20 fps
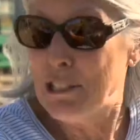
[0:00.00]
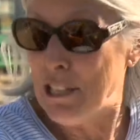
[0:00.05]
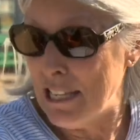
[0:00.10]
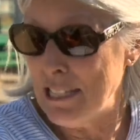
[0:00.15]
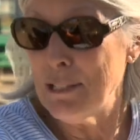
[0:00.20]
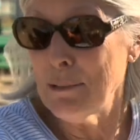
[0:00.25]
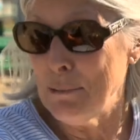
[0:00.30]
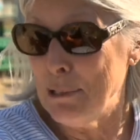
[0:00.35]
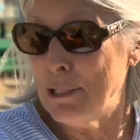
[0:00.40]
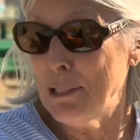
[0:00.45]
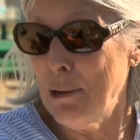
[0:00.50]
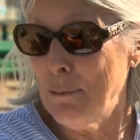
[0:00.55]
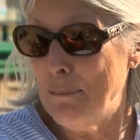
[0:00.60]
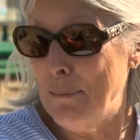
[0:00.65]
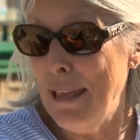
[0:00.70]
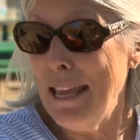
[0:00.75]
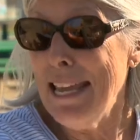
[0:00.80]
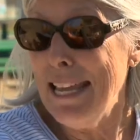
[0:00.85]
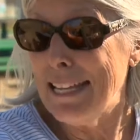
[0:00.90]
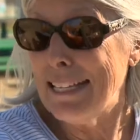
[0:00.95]
because it was so
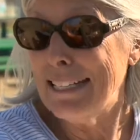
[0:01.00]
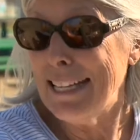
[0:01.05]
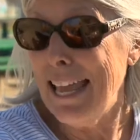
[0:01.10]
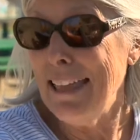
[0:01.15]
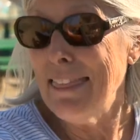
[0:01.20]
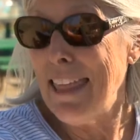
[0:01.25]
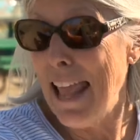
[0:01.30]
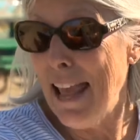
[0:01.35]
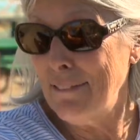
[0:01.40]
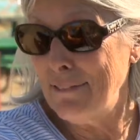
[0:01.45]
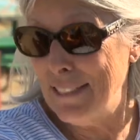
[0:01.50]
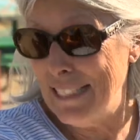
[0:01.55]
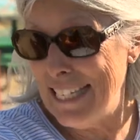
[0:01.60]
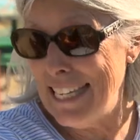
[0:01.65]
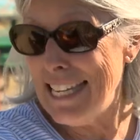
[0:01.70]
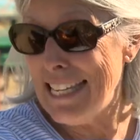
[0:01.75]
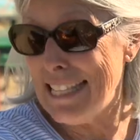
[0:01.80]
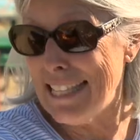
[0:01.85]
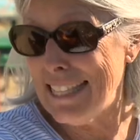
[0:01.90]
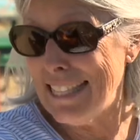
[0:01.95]
big and they have
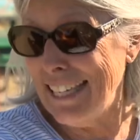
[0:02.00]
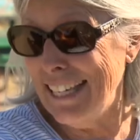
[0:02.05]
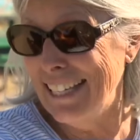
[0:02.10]
teeth